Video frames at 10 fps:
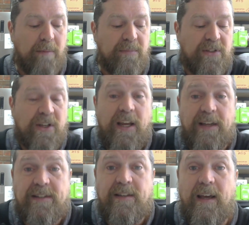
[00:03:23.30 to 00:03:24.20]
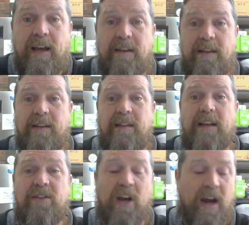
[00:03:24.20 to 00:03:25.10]
So yes, that
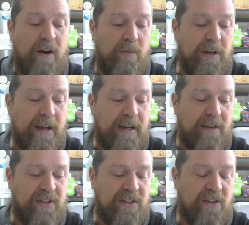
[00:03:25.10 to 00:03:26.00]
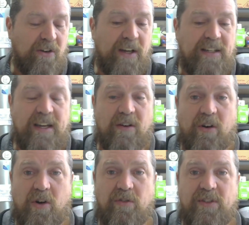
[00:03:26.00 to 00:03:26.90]
Johari window gives us an idea, a
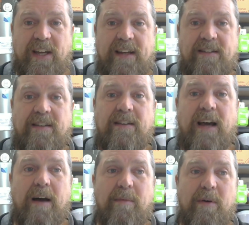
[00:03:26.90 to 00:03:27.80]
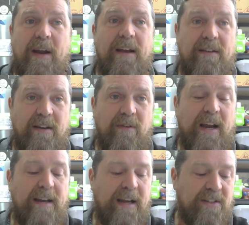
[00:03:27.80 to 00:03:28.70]
context around
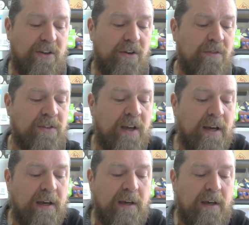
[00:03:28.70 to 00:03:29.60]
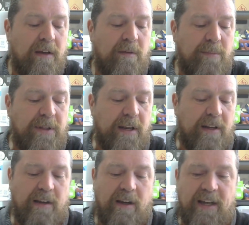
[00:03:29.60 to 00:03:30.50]
ourselves. But
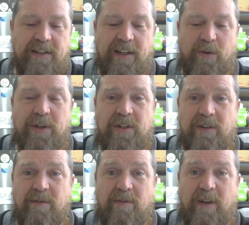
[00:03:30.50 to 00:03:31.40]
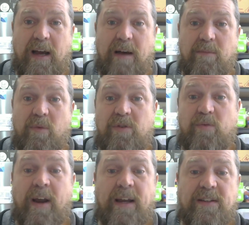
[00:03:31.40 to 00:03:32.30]
then I guess the question is
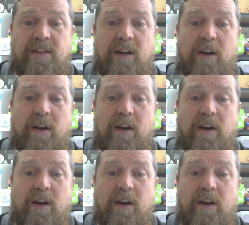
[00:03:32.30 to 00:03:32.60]
raised,